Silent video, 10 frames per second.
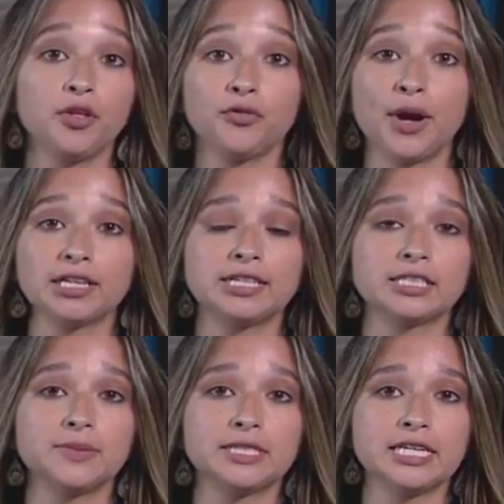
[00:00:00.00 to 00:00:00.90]
the threat
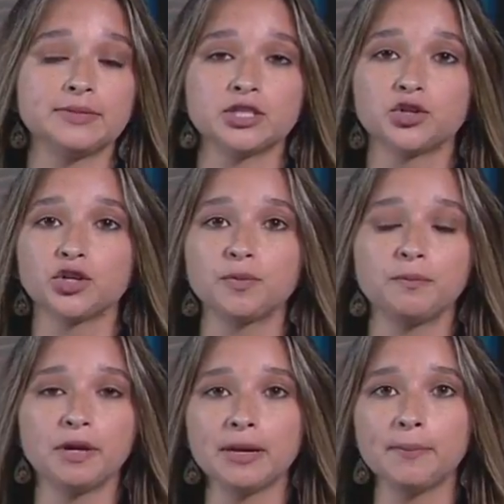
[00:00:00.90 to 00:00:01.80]
assessment team is a group of
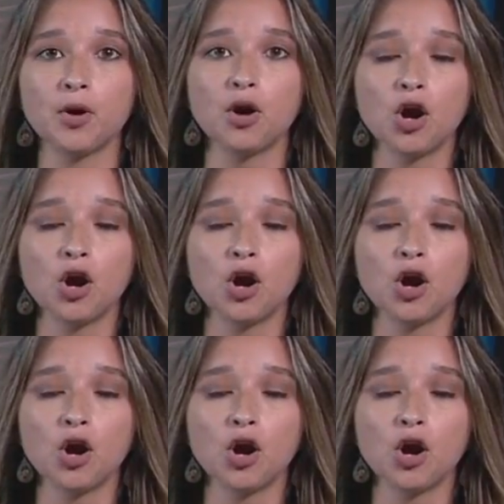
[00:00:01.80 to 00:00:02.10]
people